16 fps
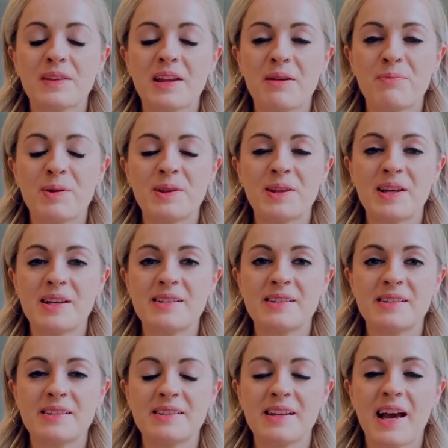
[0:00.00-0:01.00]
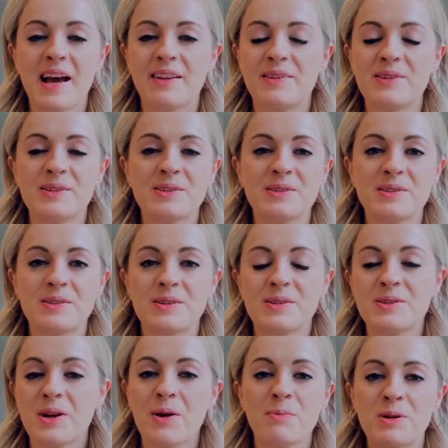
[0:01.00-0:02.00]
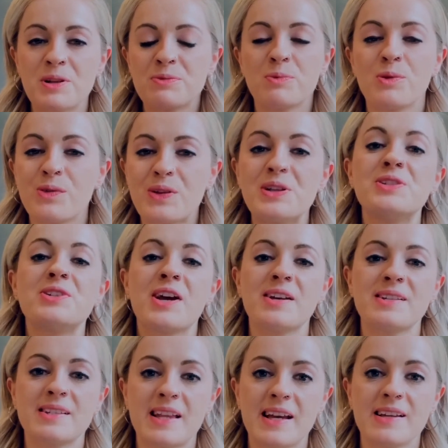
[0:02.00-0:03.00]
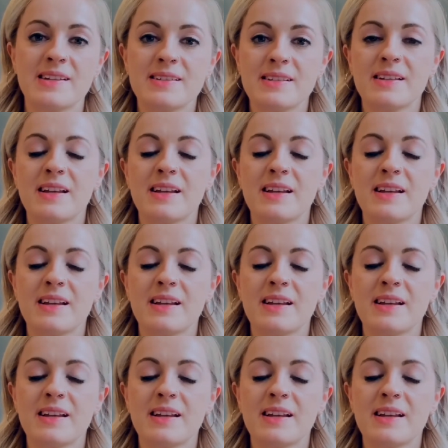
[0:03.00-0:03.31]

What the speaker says: But there's so much more than just this.